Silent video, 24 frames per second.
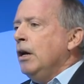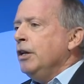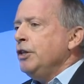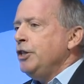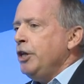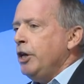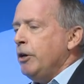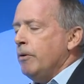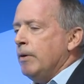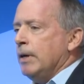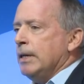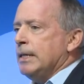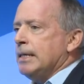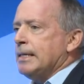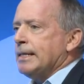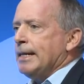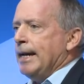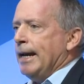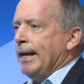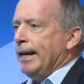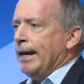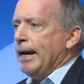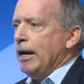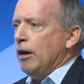Do you
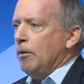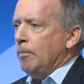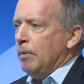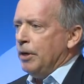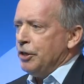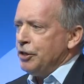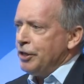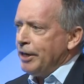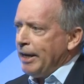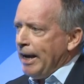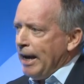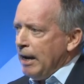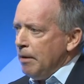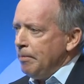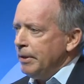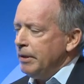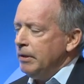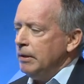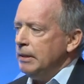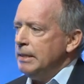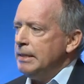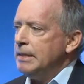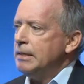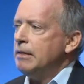understand how much
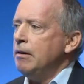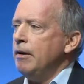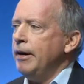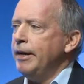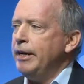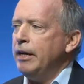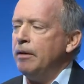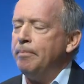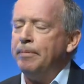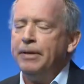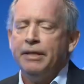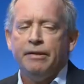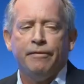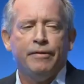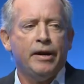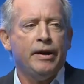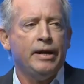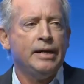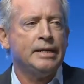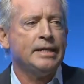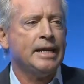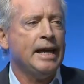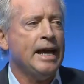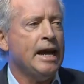capital is tied up in the
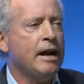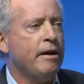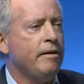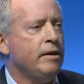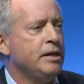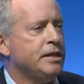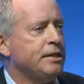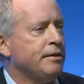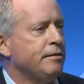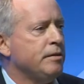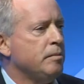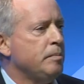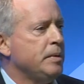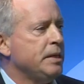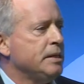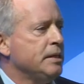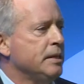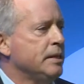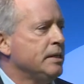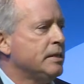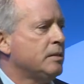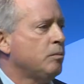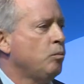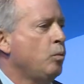various areas of the
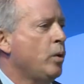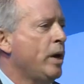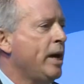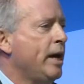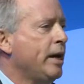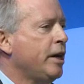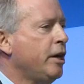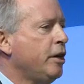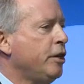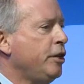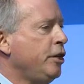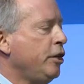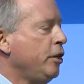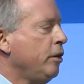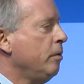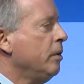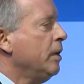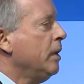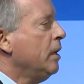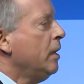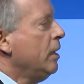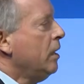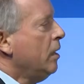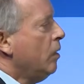business? Where could you
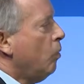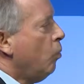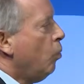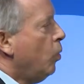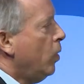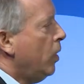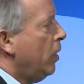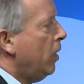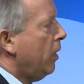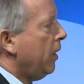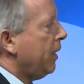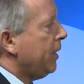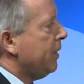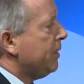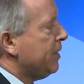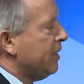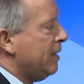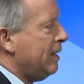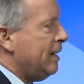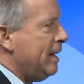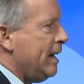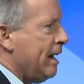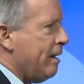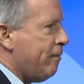work
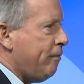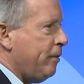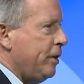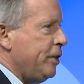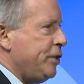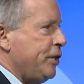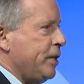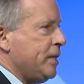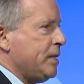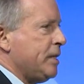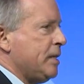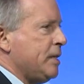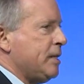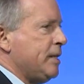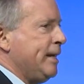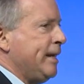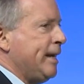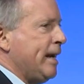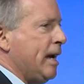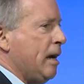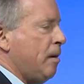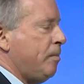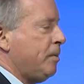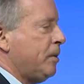to leverage existing
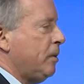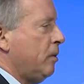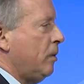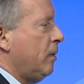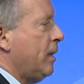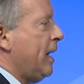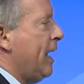capital?